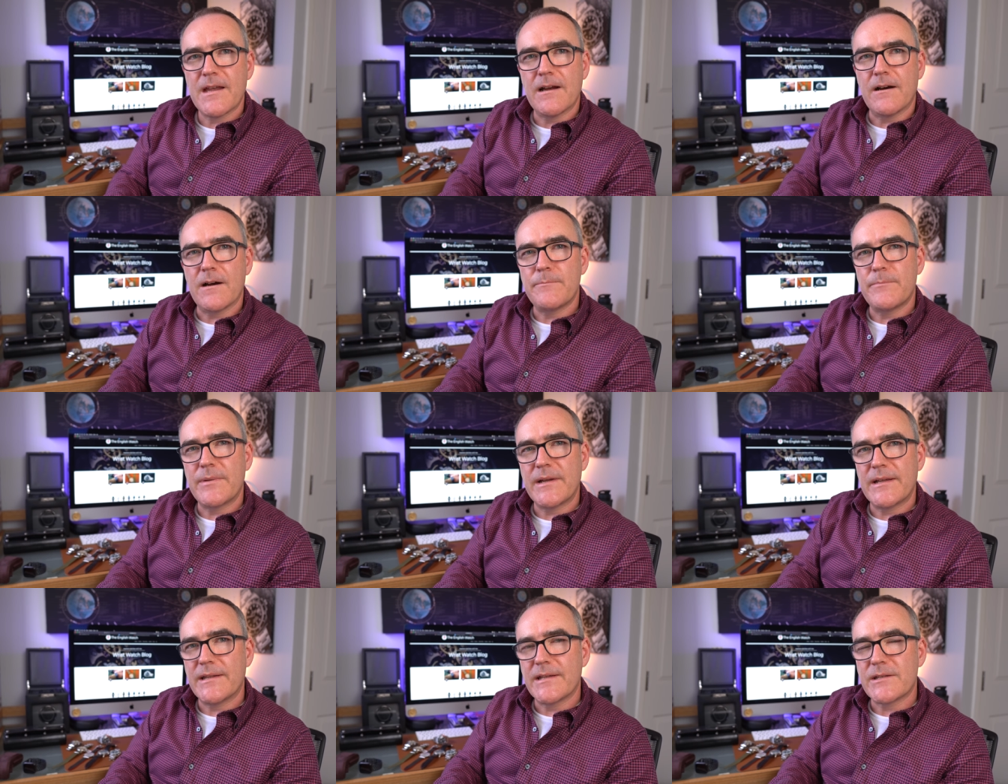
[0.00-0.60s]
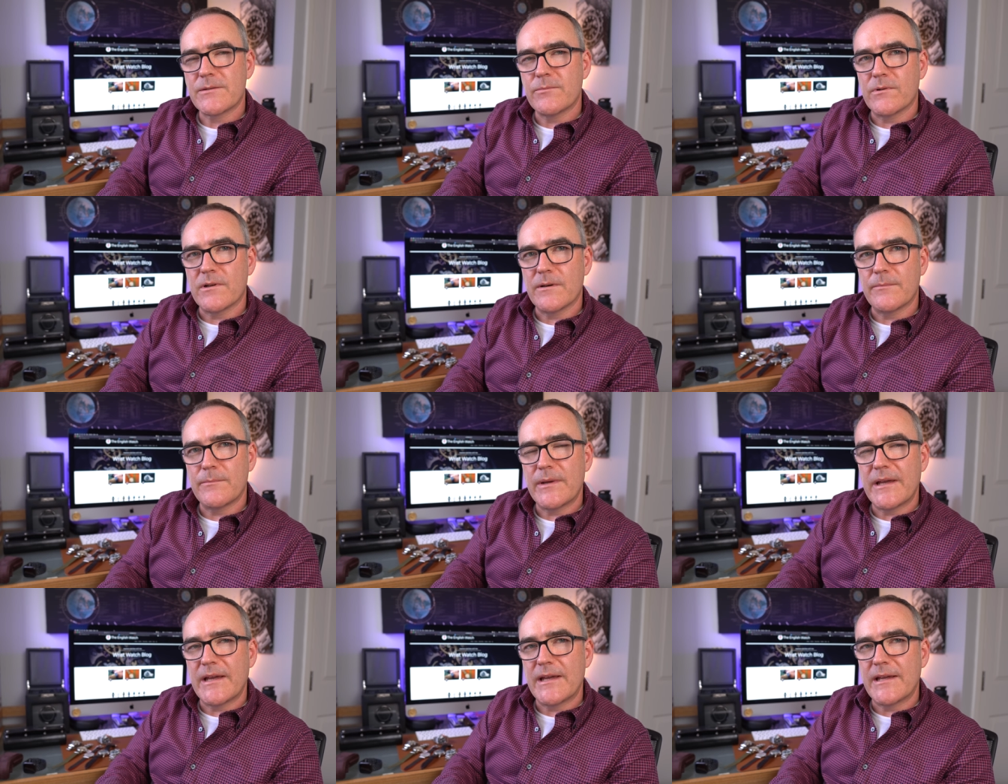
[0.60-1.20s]
I picked this one
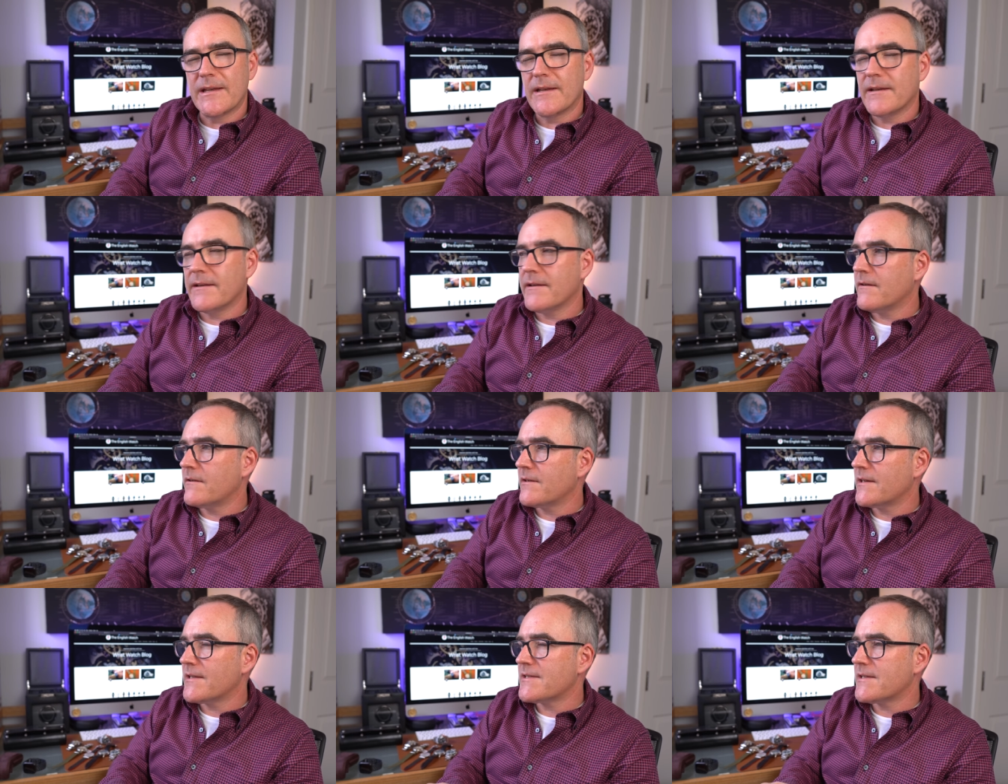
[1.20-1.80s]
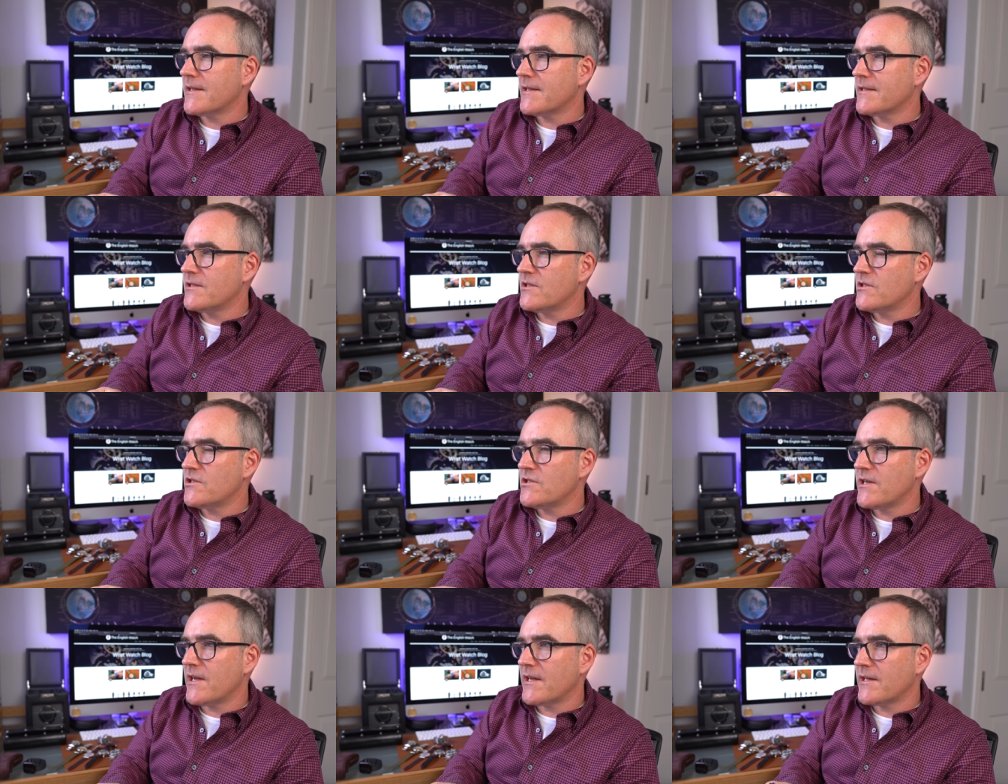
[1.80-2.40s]
up in, I'm going to say
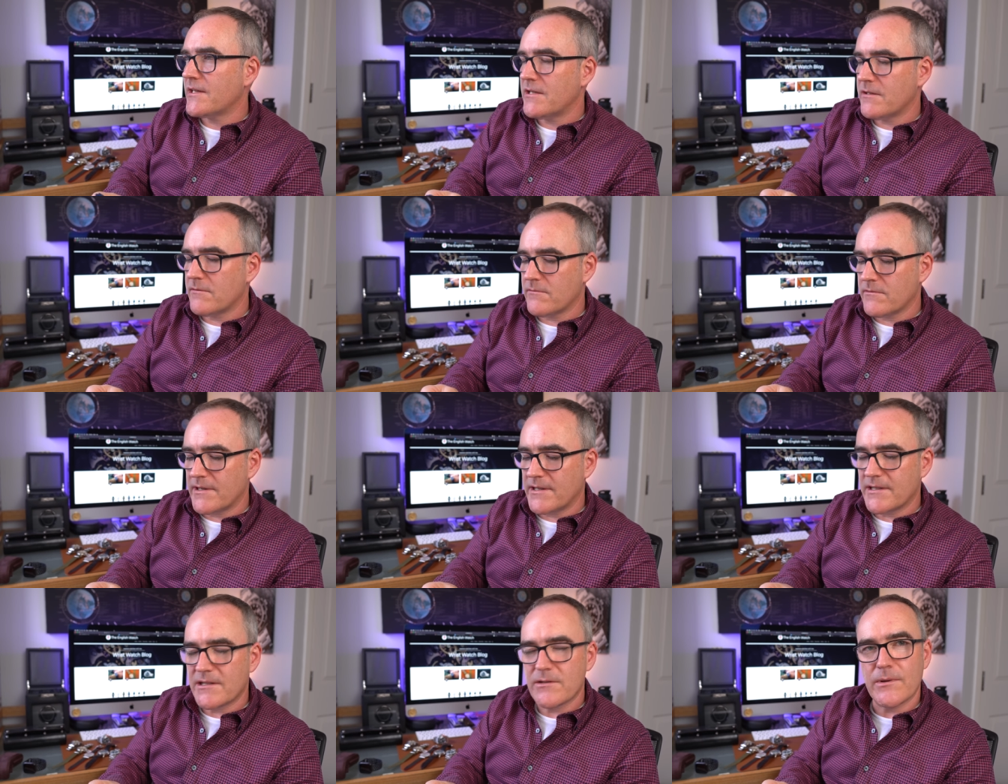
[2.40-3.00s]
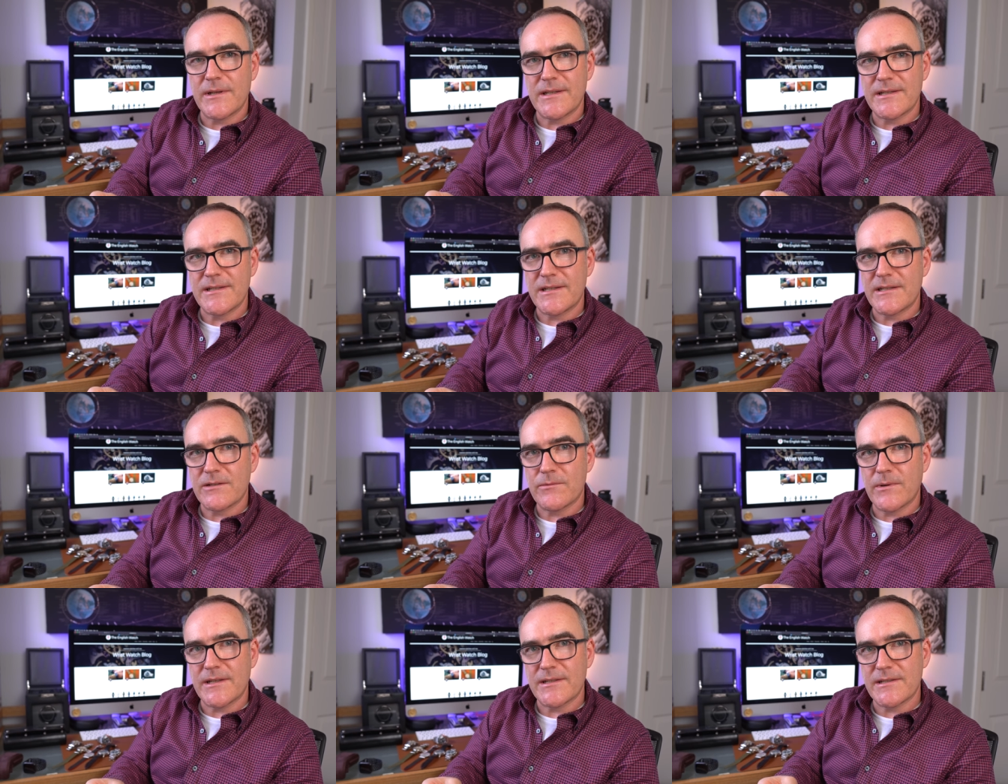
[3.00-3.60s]
January
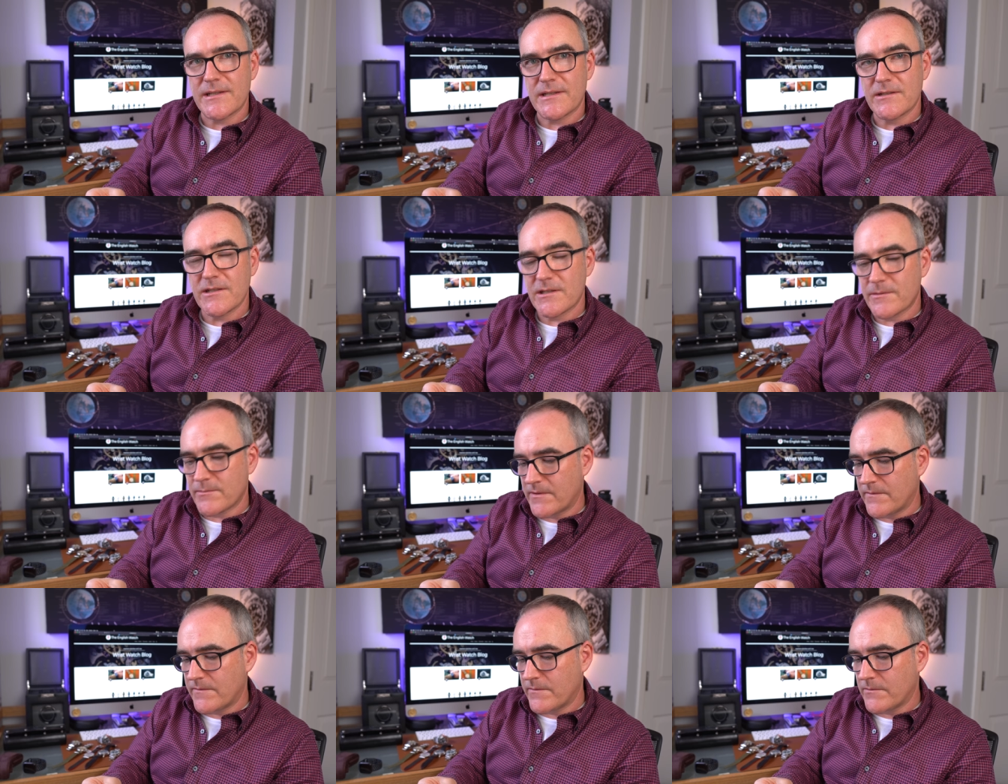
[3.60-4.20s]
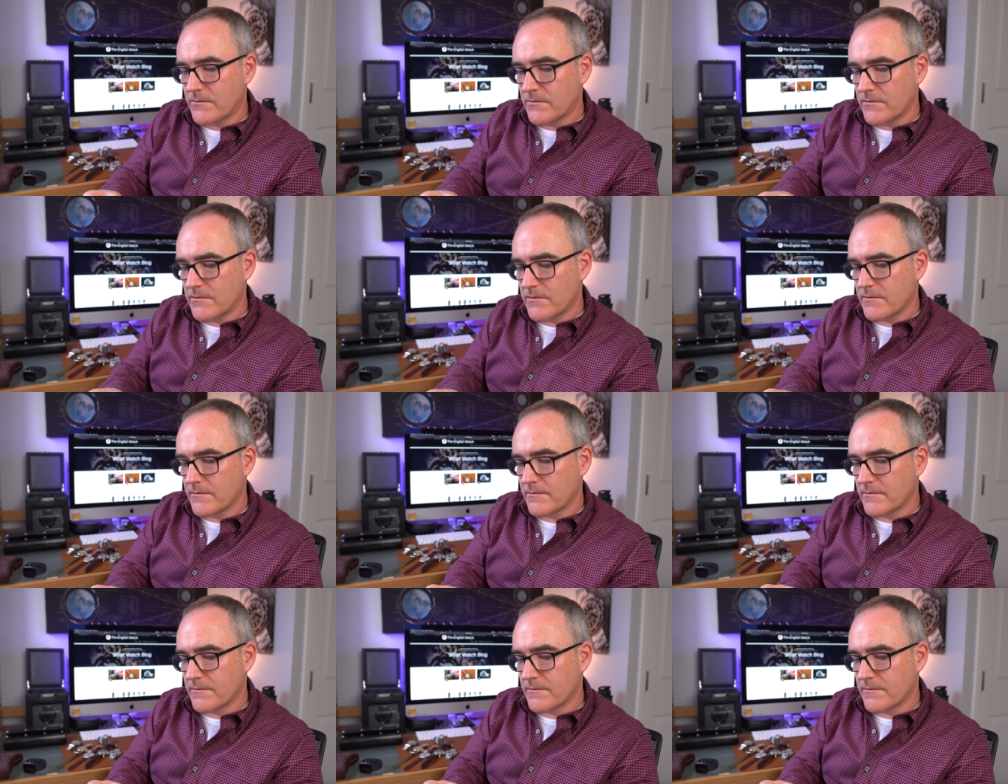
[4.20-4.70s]
2020, just before